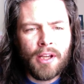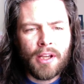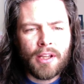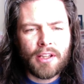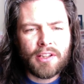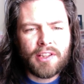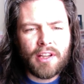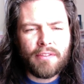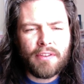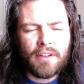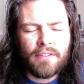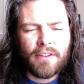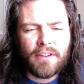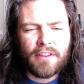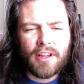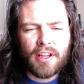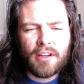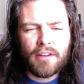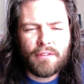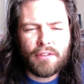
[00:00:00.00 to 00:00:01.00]
The 75th
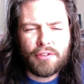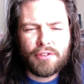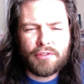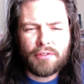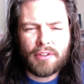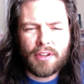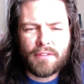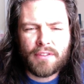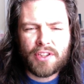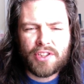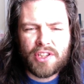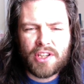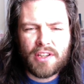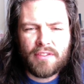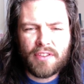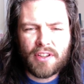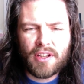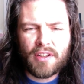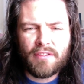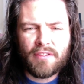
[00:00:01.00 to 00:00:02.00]
anniversary of the
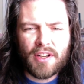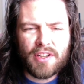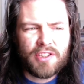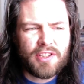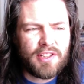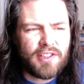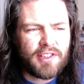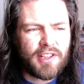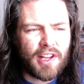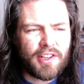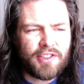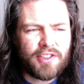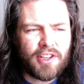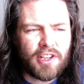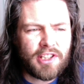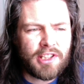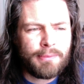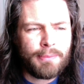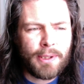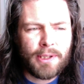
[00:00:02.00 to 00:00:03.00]
Geneva Conventions has
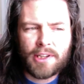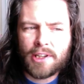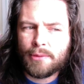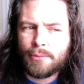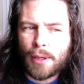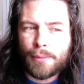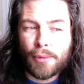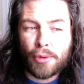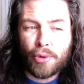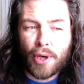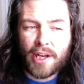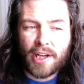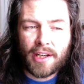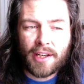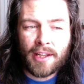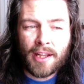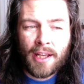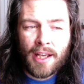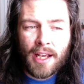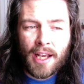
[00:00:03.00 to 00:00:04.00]
just been commemorated,
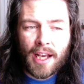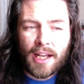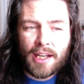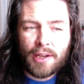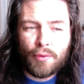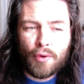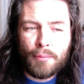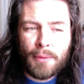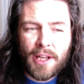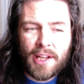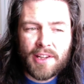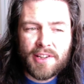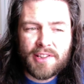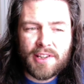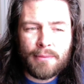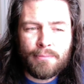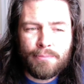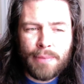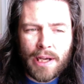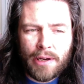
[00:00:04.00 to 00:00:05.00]
and it remains
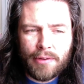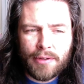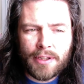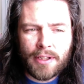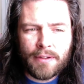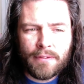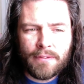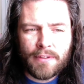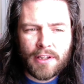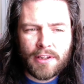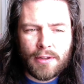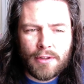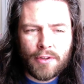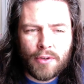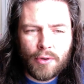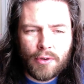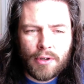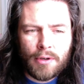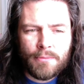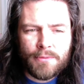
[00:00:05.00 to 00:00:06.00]
imperative that the
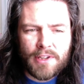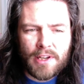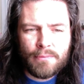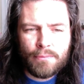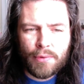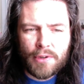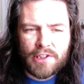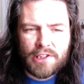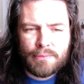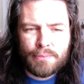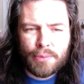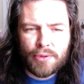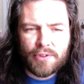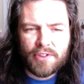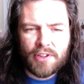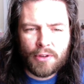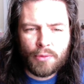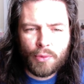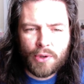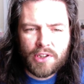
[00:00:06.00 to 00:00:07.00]
norms and principles
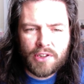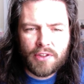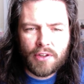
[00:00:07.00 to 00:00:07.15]
on which